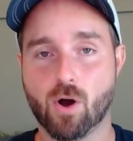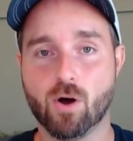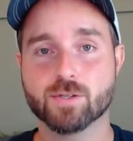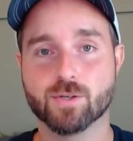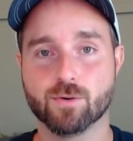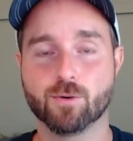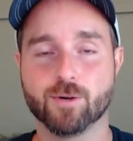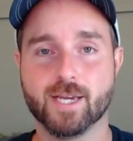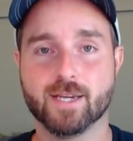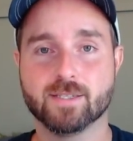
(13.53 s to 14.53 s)
also
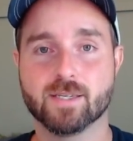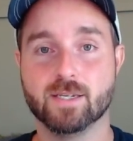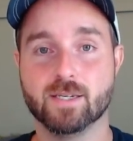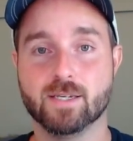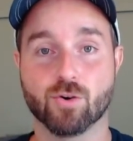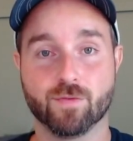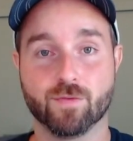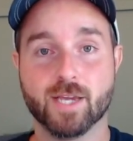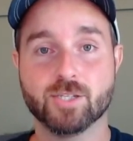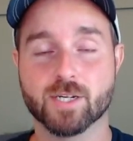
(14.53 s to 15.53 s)
creates the
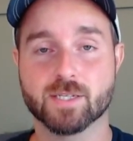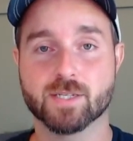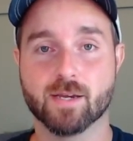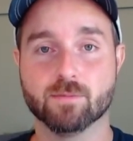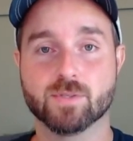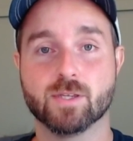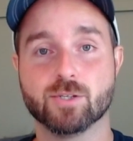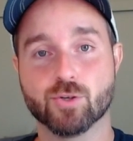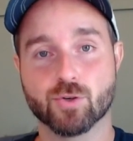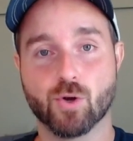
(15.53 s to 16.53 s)
certification exams
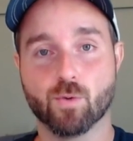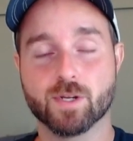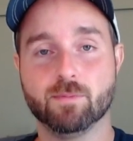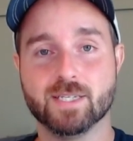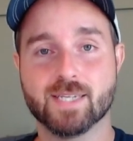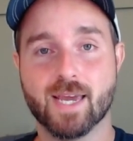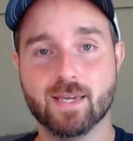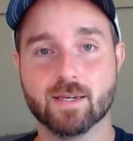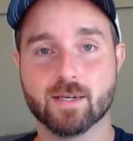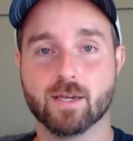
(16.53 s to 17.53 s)
that you're going to be
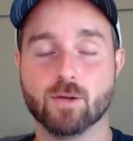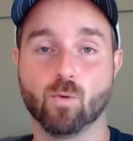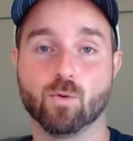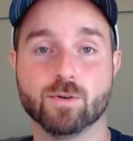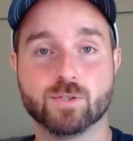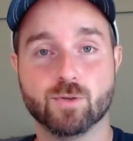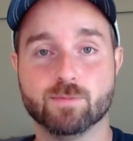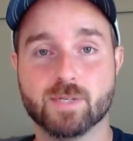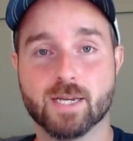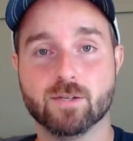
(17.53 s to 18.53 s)
taking in order to
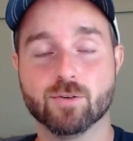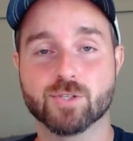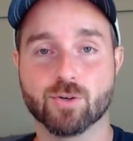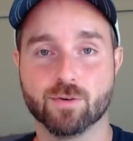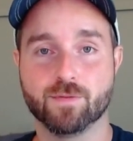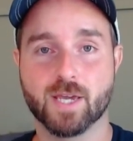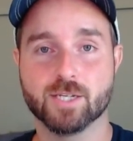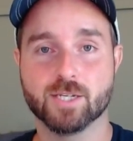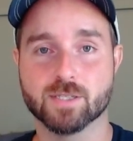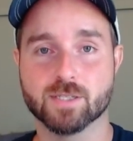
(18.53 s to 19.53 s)
obtain your
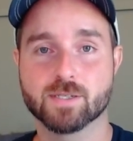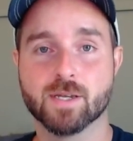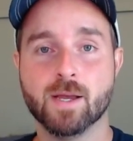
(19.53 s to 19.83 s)
certifications.